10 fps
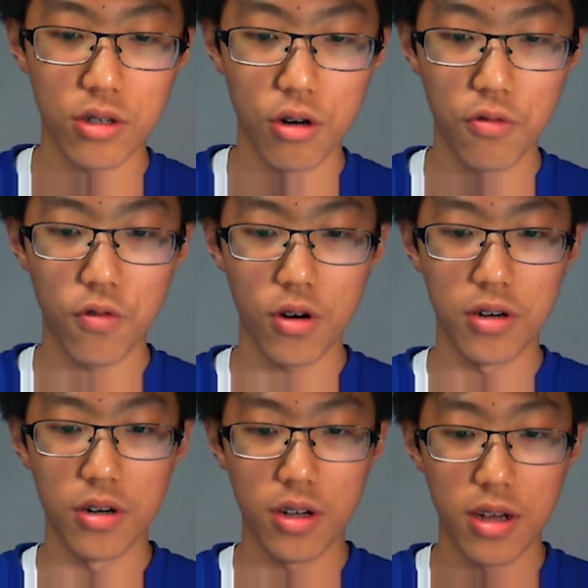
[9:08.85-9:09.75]

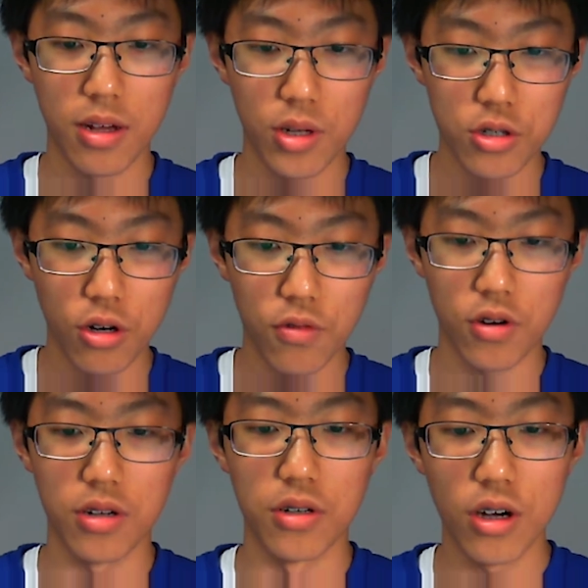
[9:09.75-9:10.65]
let's go
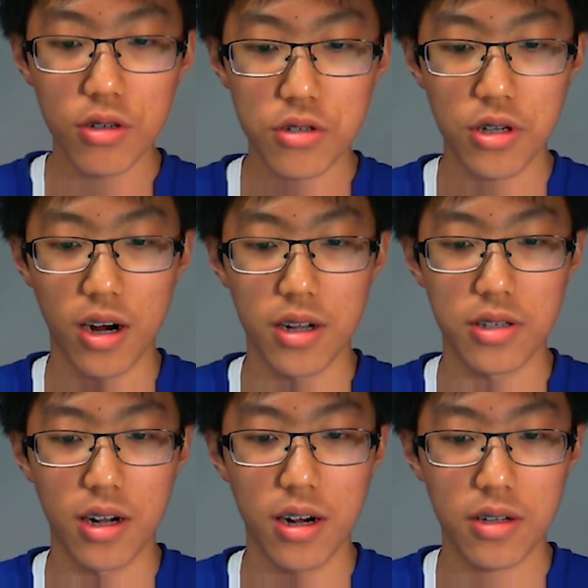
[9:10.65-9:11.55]
for another Sky
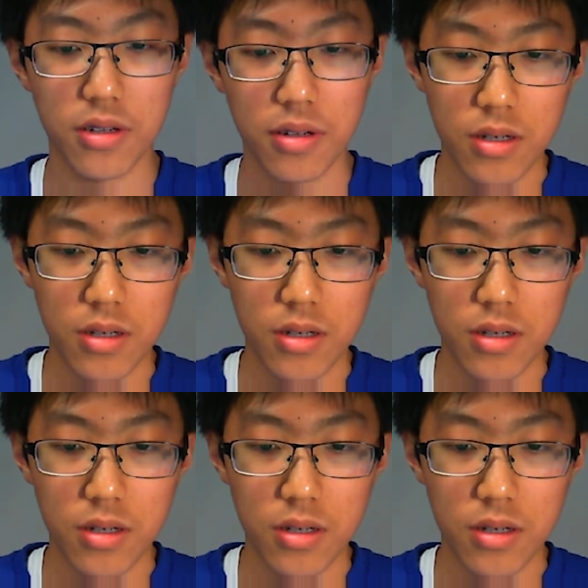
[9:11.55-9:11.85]
Attack.